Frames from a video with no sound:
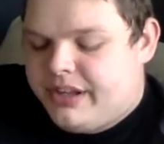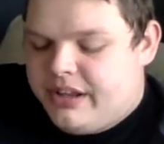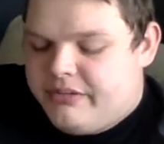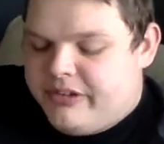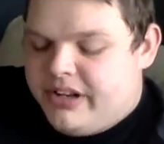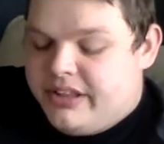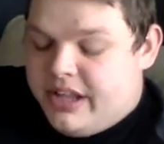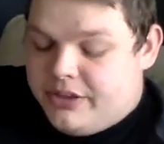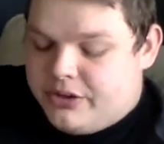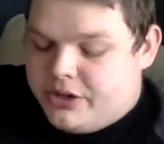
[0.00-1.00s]
Finn and the
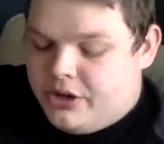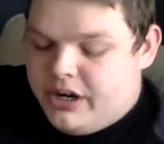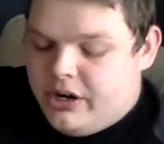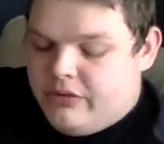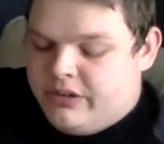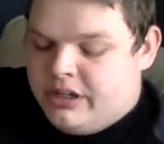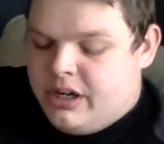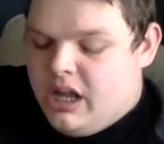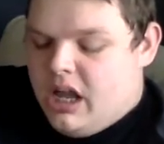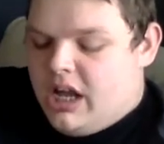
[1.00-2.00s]
others hurried over.
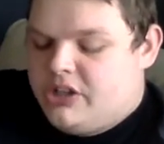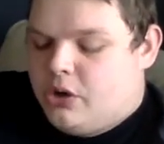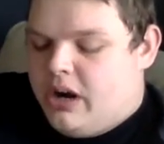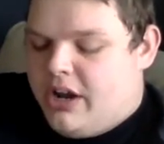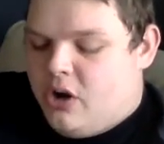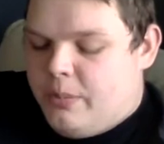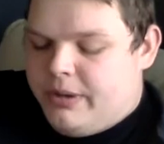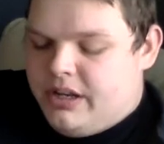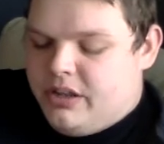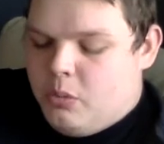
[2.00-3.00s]
A door had opened
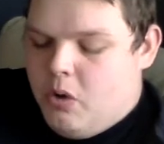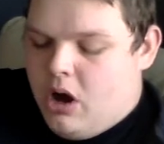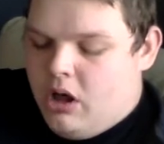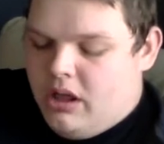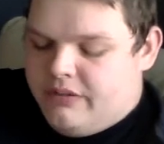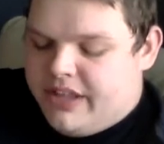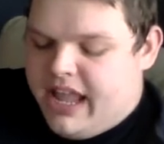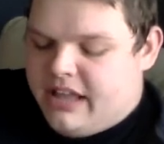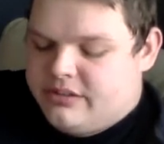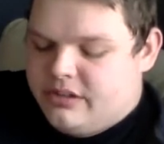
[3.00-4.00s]
in the wall of the
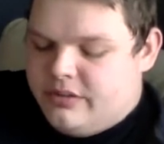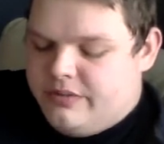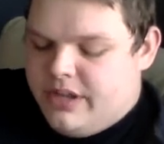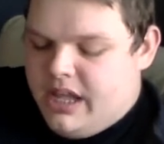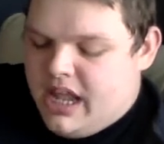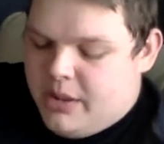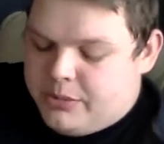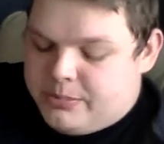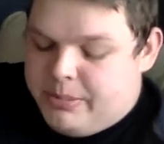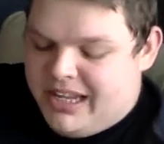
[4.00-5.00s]
castle. It was
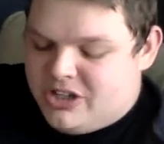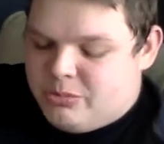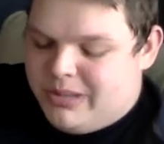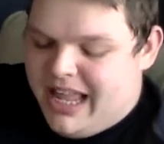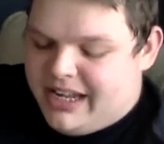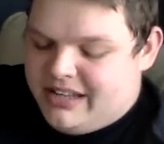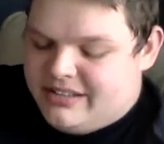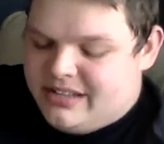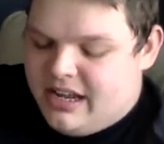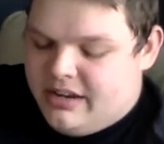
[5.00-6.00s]
pitch black
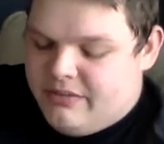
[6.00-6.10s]
inside.